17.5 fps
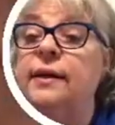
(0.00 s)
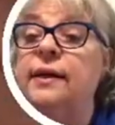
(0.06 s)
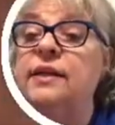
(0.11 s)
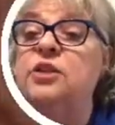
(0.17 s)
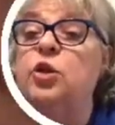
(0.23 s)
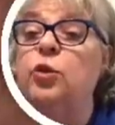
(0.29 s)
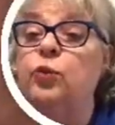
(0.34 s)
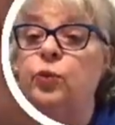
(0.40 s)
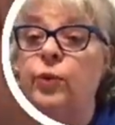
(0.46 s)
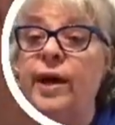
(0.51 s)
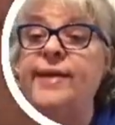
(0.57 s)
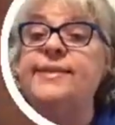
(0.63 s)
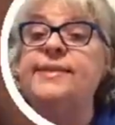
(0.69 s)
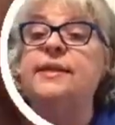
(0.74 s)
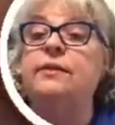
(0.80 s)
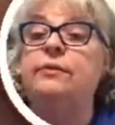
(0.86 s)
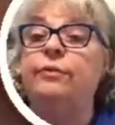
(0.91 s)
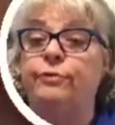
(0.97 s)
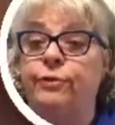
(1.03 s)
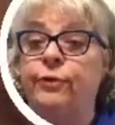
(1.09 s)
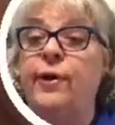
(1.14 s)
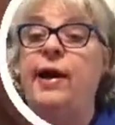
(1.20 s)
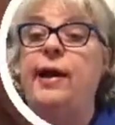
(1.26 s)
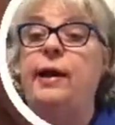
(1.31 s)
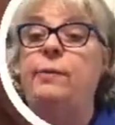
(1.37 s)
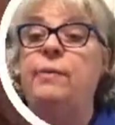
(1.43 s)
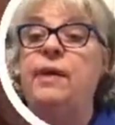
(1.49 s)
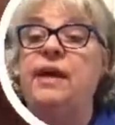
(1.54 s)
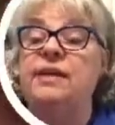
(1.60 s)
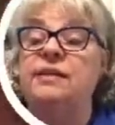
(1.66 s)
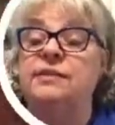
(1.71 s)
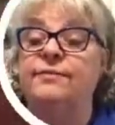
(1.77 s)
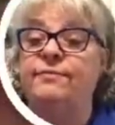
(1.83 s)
It's a resin frame. It's